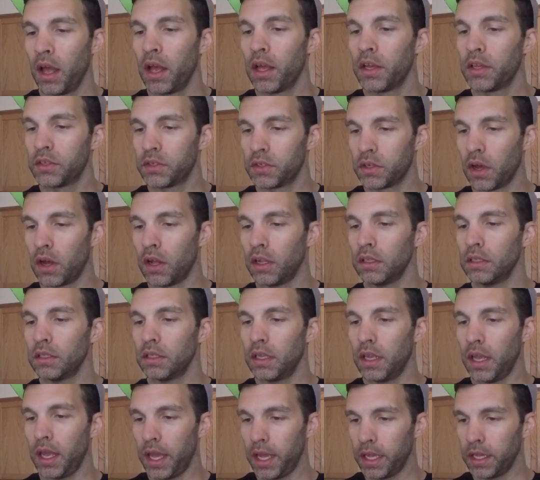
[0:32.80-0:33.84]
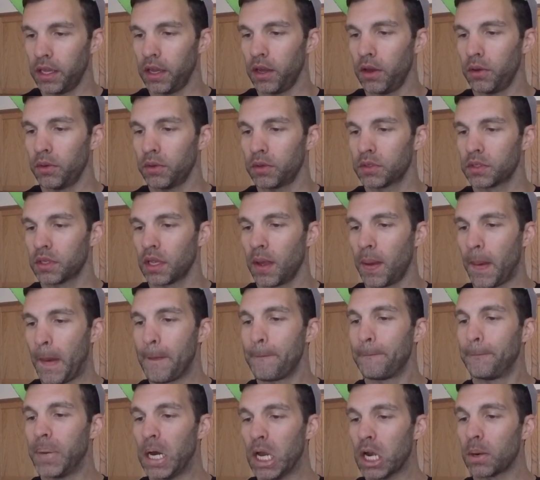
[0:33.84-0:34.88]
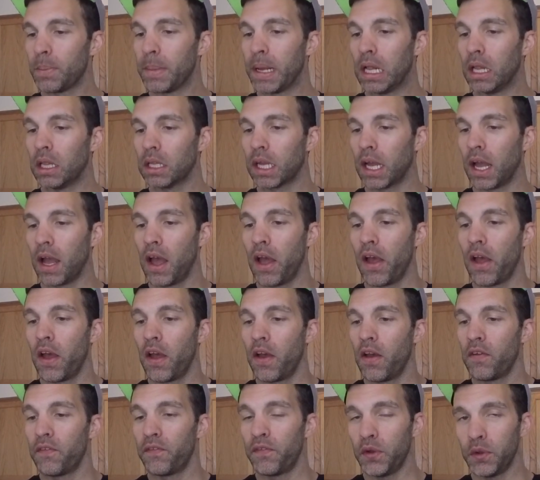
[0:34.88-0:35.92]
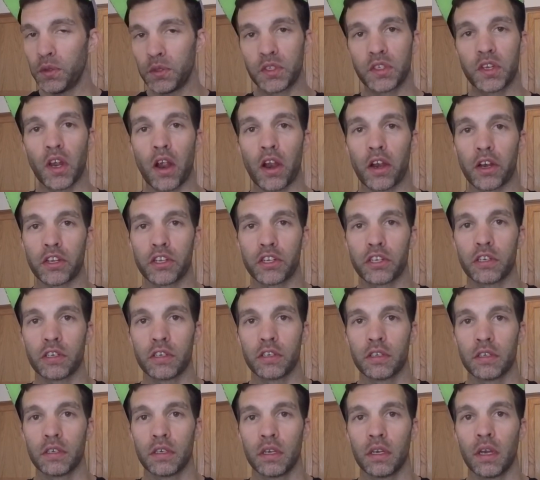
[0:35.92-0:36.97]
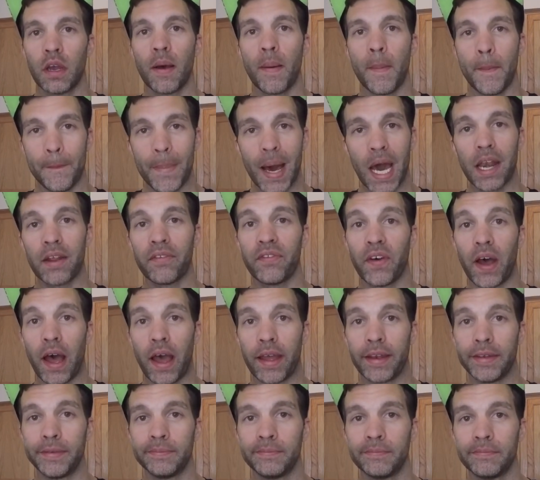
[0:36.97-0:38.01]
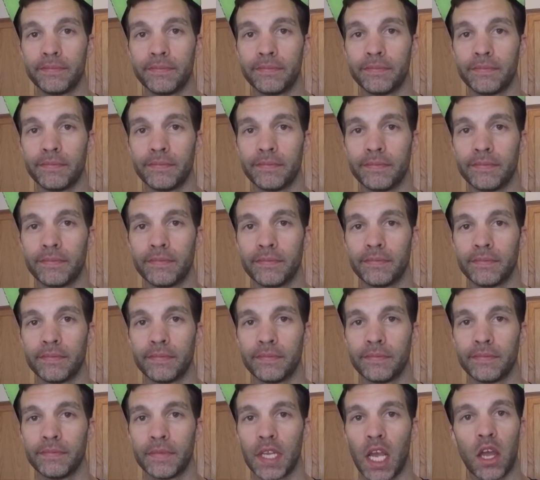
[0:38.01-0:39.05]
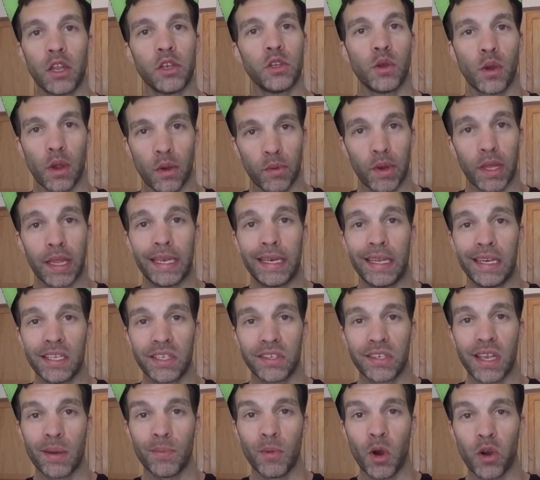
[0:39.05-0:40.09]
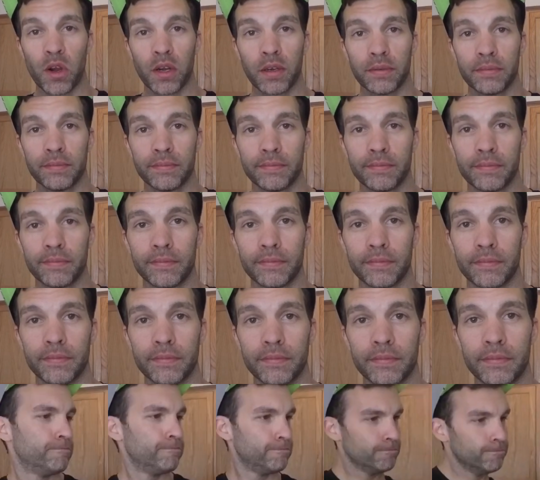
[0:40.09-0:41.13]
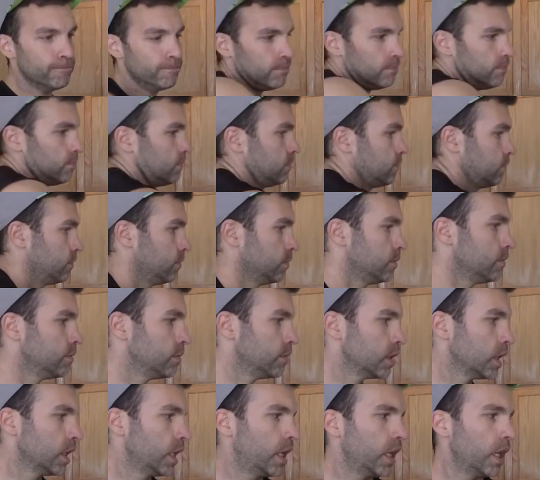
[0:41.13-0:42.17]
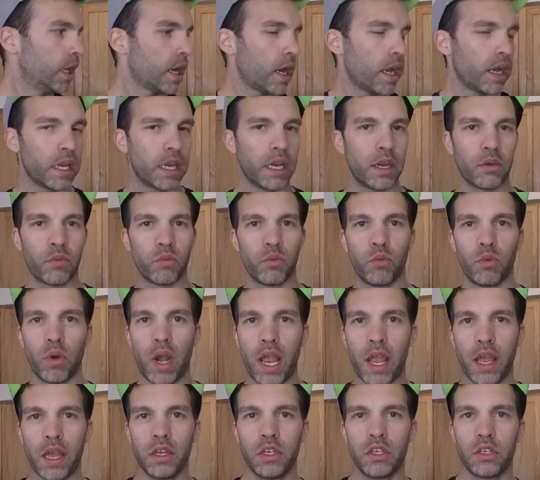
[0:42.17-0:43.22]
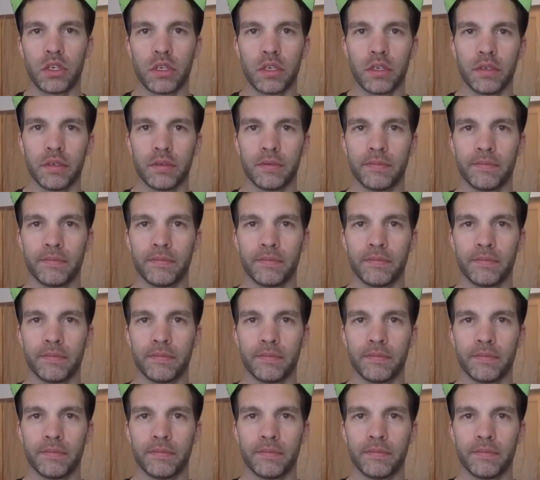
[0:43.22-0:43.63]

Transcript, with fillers: salt, egg yolks, buttermilk, food starch, modified. Do I really need to say more? Get out of here, ranch.